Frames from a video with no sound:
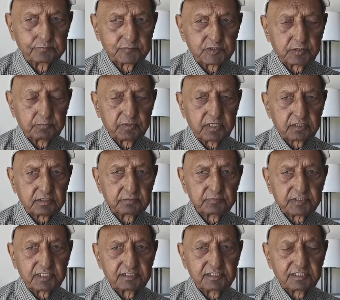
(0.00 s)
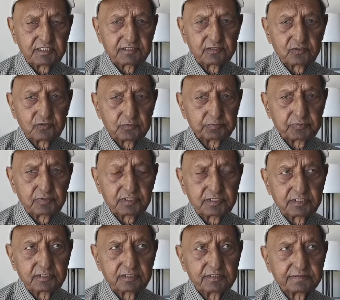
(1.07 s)
And Malcolm said there is no
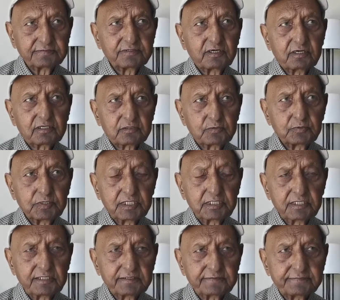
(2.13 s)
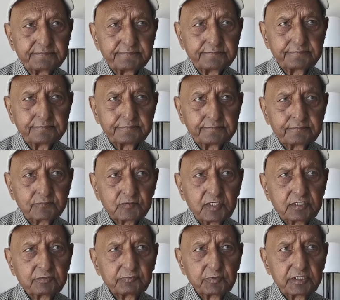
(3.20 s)
point arguing.
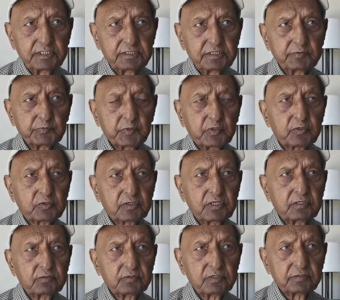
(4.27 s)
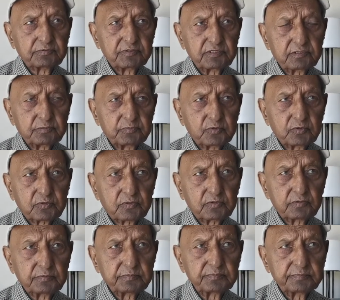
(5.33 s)
And we walked out of the smoke
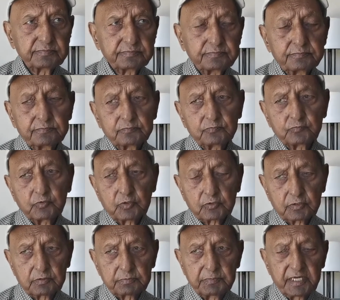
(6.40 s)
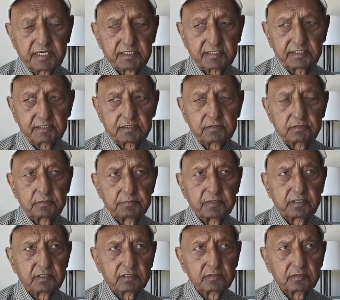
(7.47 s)
room, walked back into the bar